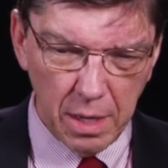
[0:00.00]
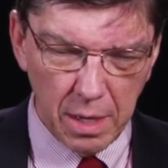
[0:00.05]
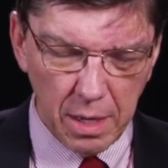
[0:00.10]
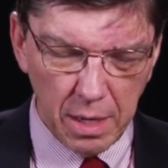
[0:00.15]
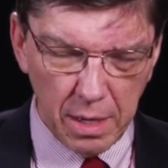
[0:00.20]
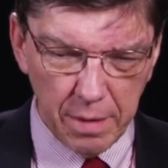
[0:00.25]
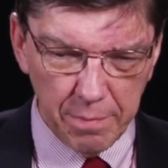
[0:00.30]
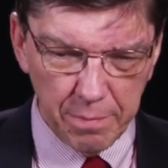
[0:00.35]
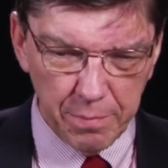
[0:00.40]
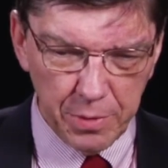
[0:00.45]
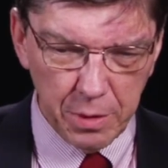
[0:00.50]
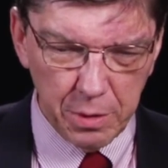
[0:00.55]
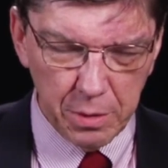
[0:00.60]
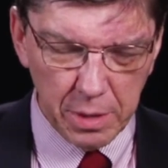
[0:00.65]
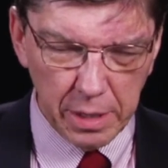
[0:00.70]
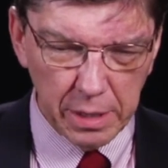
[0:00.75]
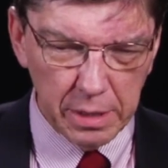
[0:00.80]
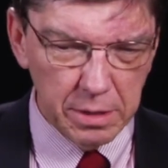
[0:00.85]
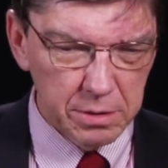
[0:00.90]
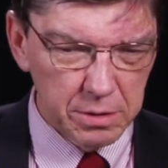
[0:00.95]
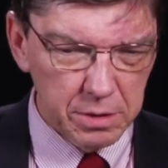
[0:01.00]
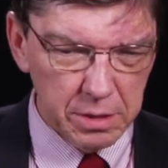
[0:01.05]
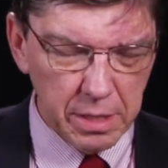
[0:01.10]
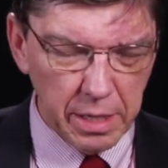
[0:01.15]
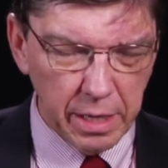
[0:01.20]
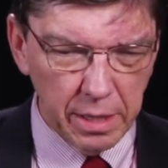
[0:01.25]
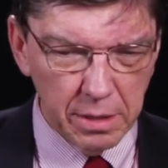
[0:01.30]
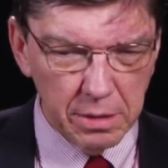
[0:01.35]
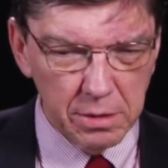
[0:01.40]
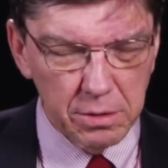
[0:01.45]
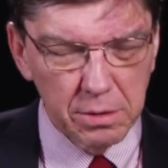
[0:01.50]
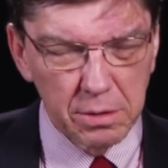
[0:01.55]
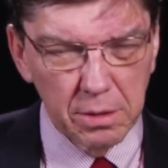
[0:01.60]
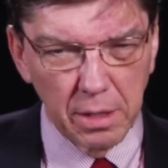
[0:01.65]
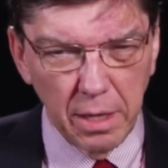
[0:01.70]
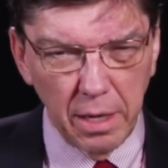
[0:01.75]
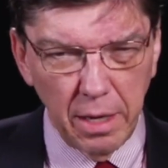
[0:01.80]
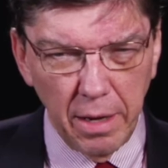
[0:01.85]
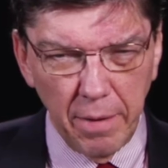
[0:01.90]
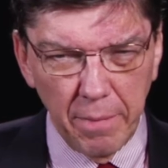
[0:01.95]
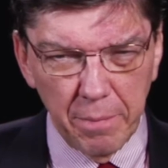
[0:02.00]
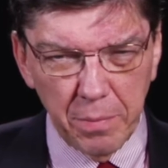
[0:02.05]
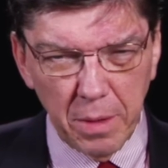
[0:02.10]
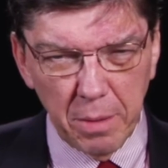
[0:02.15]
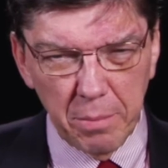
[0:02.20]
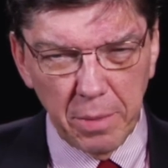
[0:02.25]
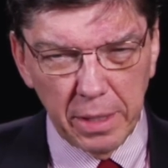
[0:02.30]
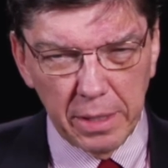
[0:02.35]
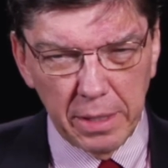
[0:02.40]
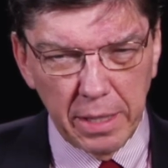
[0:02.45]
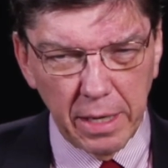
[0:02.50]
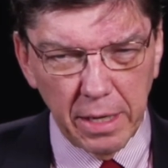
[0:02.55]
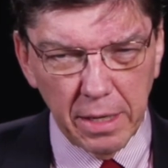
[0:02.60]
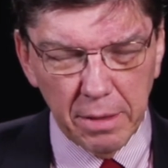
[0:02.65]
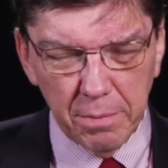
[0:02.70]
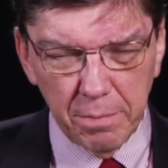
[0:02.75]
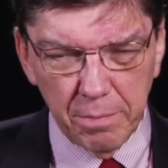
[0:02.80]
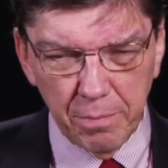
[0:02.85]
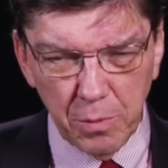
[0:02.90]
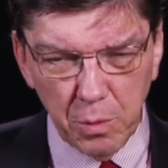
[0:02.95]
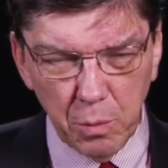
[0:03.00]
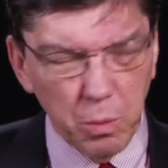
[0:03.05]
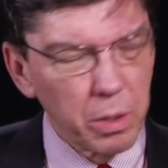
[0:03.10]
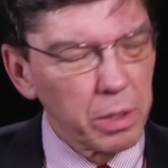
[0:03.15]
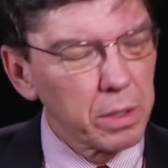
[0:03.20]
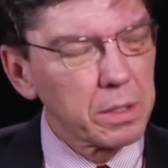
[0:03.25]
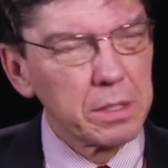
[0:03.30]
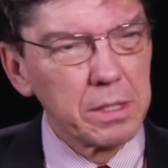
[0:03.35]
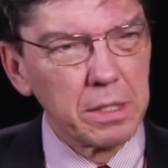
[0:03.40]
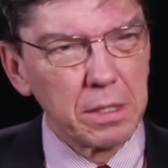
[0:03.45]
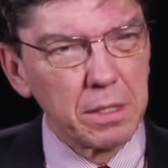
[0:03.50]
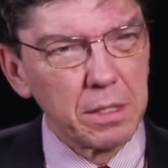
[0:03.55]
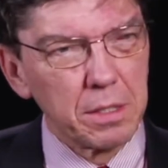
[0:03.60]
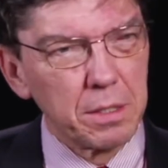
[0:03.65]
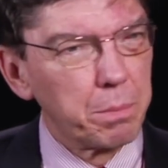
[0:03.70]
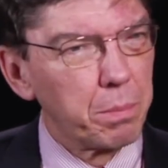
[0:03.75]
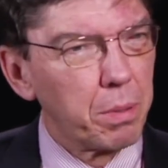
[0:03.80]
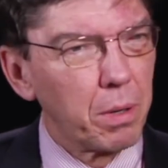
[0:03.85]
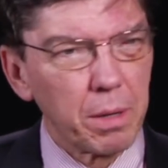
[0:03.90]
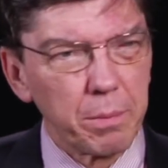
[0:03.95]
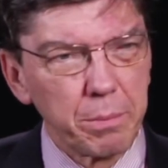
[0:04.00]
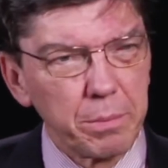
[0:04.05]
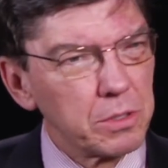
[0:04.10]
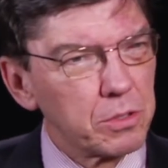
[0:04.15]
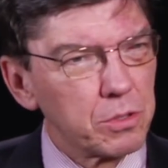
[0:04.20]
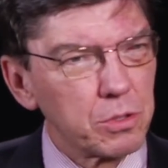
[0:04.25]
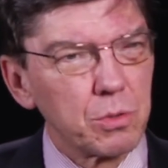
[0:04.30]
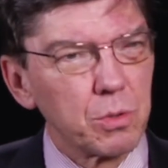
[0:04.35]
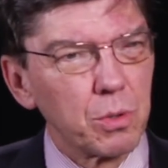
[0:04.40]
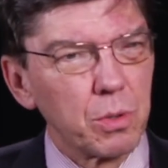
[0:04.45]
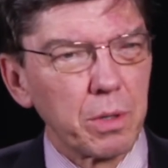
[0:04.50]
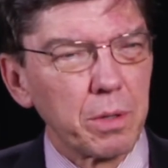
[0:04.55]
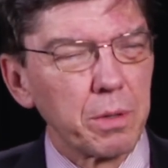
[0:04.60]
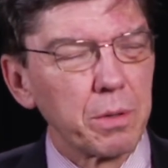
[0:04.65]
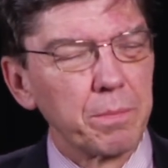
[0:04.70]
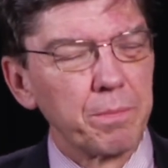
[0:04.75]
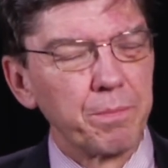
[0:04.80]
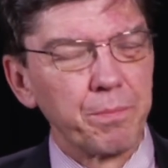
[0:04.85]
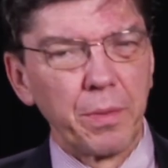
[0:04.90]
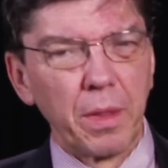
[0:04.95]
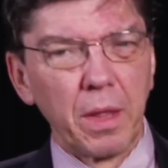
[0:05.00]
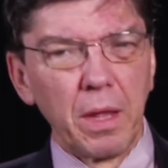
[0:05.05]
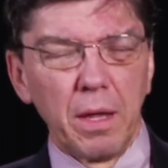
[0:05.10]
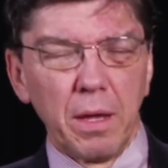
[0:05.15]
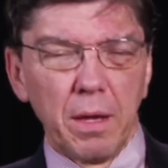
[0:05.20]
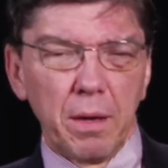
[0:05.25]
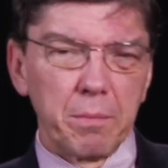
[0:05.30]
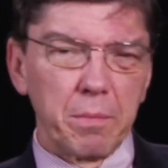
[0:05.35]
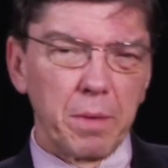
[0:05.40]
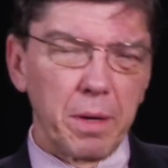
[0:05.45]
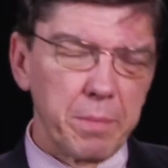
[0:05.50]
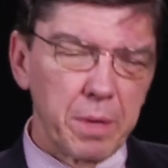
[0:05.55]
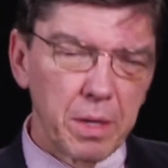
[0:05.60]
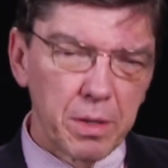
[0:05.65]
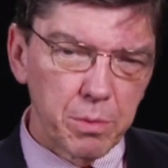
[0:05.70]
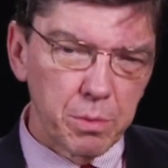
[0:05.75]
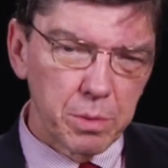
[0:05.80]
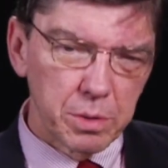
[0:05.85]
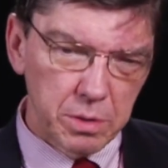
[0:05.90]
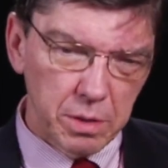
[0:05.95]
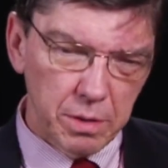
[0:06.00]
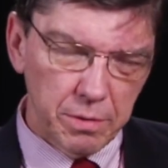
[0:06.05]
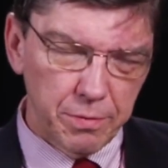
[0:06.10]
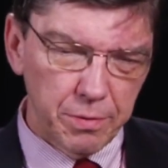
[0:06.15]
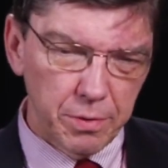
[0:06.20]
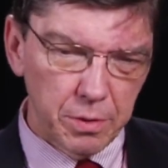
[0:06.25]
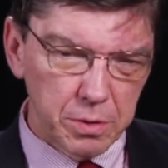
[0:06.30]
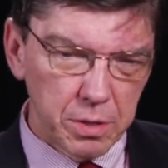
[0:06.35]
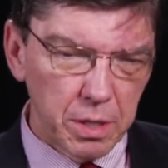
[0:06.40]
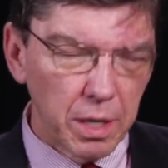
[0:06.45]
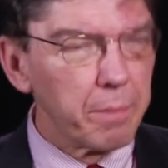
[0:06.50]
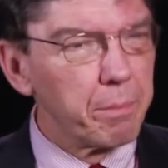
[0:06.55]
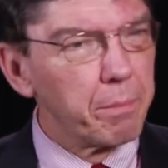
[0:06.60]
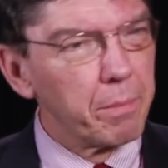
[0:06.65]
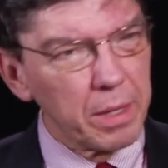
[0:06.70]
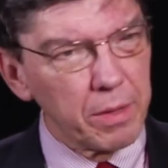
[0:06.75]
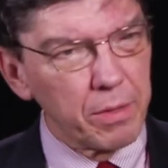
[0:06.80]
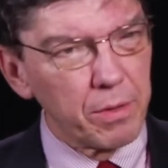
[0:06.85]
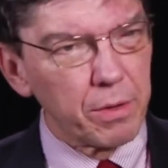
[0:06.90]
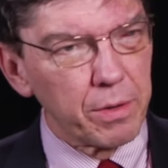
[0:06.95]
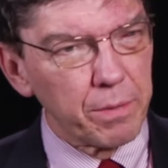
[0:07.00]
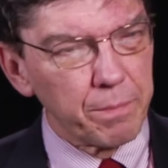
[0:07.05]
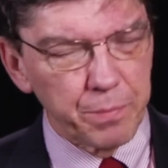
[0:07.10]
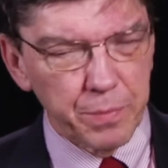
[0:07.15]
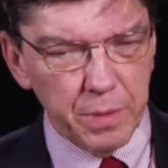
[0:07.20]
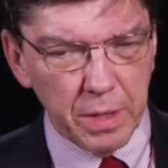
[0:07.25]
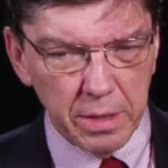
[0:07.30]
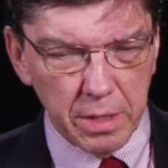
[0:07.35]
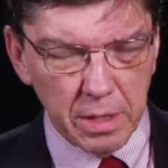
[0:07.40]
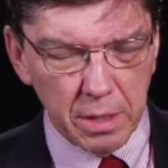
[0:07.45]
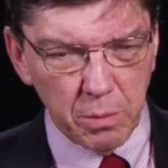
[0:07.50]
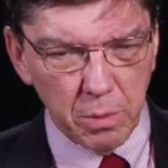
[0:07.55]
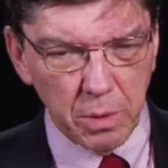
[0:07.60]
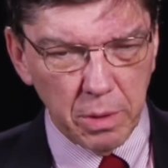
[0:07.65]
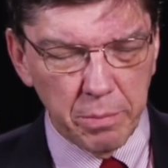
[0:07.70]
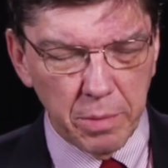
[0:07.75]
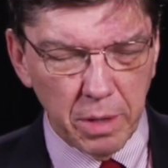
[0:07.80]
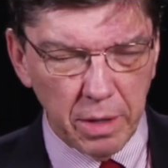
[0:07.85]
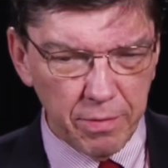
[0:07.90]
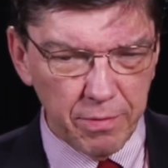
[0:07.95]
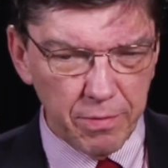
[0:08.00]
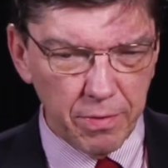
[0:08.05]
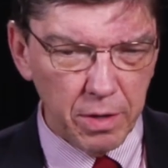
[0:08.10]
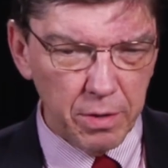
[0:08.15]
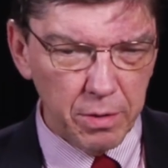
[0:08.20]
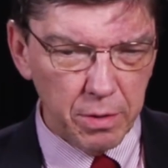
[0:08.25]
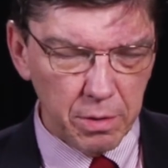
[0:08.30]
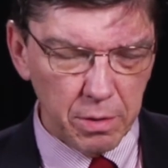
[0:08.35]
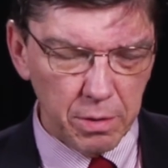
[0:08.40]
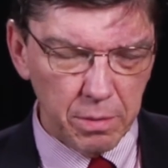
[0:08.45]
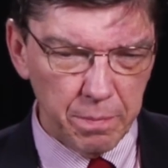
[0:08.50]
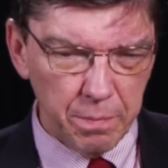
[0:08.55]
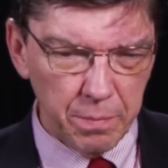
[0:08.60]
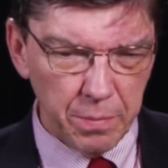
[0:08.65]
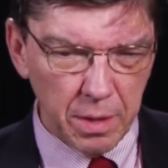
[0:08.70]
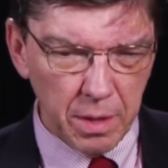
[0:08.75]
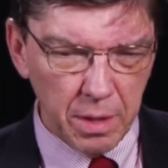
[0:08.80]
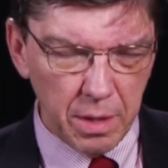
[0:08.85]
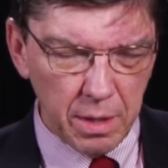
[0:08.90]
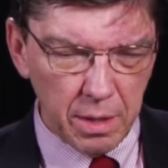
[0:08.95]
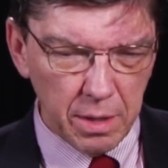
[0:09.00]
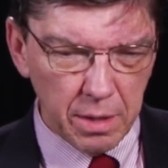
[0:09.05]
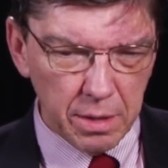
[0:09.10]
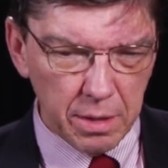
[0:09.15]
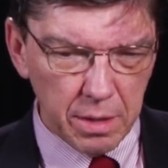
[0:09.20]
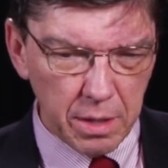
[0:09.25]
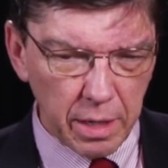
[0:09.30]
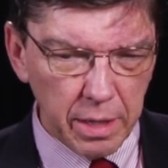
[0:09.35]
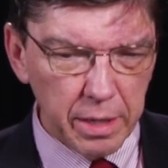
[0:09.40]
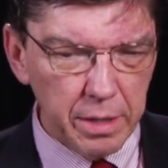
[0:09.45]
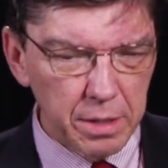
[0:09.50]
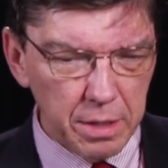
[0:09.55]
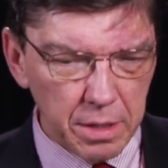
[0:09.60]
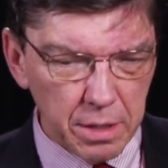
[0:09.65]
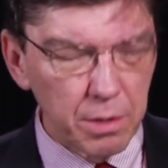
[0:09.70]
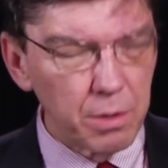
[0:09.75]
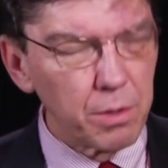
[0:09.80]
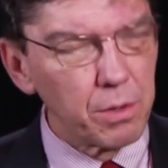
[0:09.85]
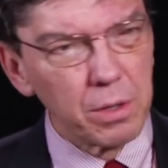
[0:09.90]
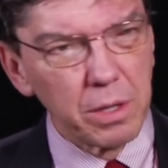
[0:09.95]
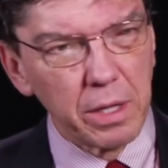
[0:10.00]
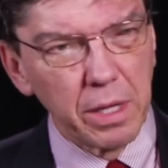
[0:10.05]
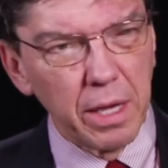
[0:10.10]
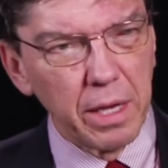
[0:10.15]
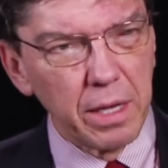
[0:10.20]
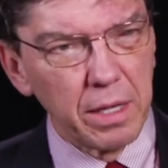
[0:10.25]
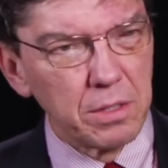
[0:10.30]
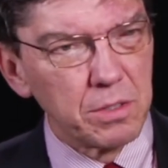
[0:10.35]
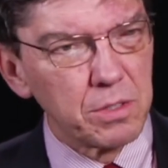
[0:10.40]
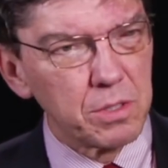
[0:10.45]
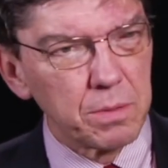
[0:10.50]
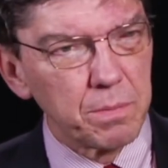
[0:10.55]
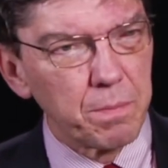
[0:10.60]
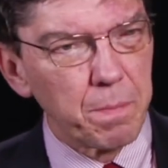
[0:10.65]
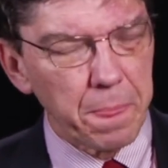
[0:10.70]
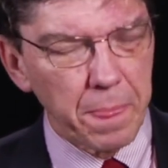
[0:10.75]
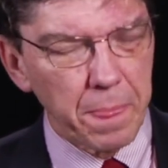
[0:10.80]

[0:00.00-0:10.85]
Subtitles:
the United States. And my dad worked in a department store. My mother was a full-time mother, and then when my father died at an early age,